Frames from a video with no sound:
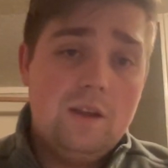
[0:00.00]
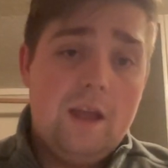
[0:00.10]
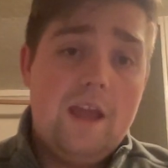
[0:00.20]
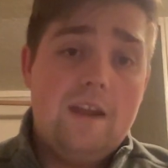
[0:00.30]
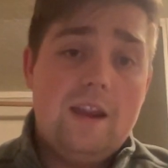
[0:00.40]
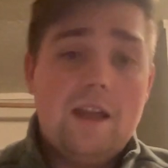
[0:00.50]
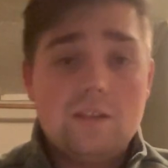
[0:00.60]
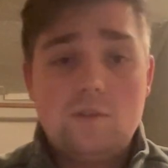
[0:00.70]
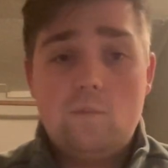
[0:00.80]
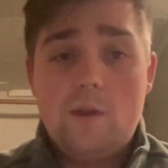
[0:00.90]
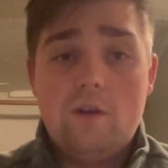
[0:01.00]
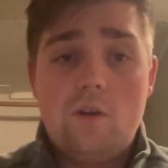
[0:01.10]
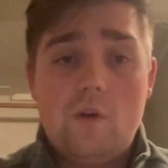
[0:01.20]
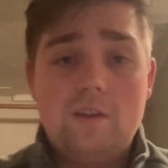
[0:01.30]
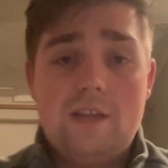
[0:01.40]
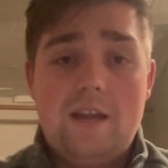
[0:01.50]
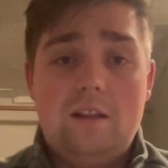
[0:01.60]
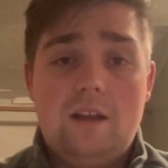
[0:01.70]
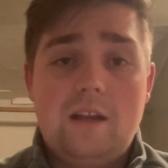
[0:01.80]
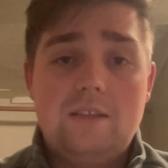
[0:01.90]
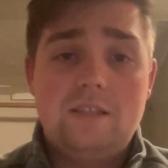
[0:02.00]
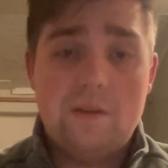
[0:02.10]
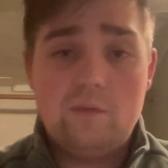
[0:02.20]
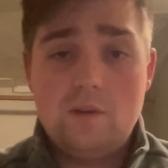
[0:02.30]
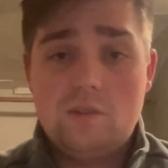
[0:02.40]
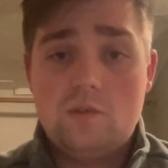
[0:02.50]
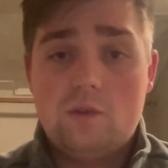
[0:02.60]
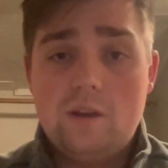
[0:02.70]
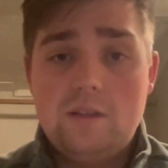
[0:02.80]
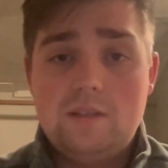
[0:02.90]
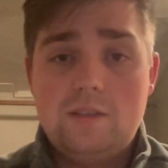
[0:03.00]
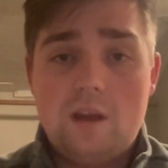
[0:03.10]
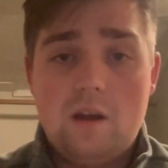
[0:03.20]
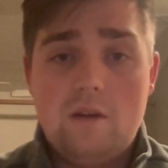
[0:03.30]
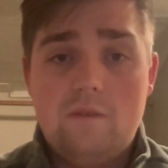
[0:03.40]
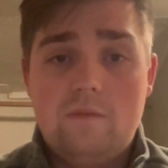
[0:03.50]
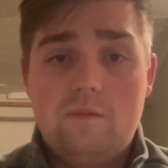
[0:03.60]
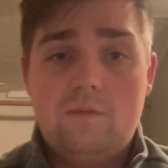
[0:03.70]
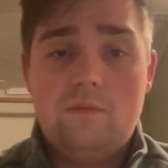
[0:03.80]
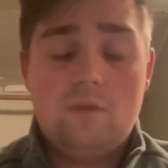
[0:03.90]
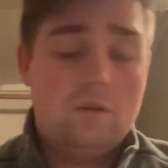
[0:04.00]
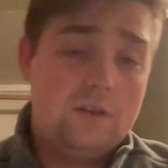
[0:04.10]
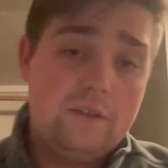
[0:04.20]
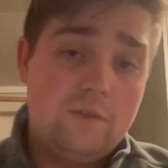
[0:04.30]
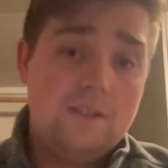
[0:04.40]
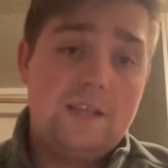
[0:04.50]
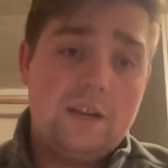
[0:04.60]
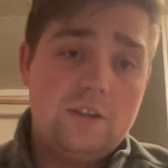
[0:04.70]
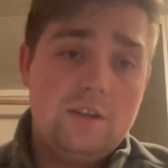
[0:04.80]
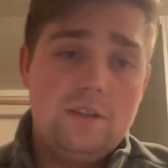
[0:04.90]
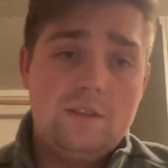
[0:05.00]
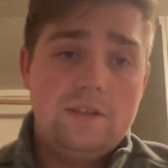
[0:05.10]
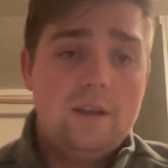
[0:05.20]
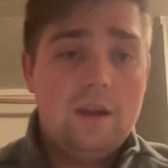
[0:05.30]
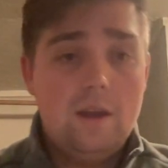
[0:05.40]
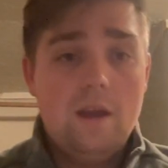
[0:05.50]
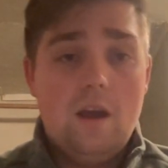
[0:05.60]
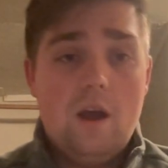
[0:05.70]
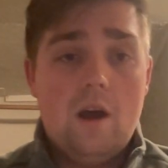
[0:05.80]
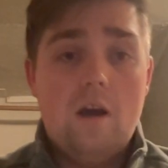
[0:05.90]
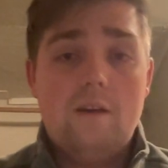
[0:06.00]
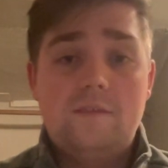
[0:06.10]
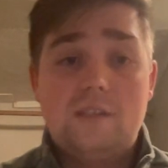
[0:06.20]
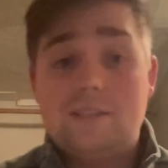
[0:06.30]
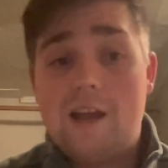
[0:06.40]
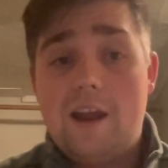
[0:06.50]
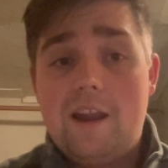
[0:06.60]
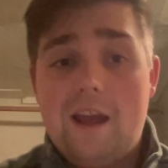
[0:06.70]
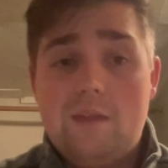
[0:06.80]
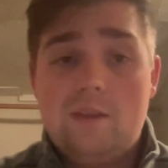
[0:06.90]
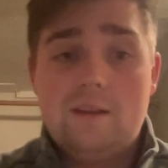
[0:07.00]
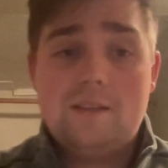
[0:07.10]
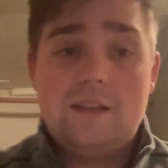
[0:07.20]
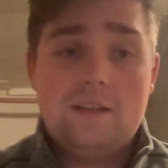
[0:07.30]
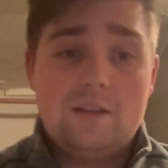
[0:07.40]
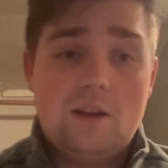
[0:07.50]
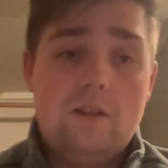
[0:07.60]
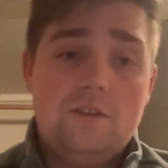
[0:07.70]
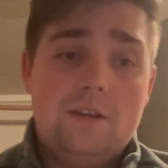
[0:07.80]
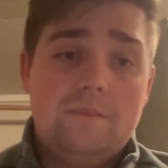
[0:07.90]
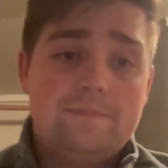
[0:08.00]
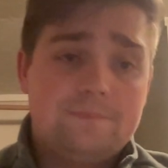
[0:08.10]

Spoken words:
And next, we are going to analyze different stories of, or different sections of society, ethics, and technology.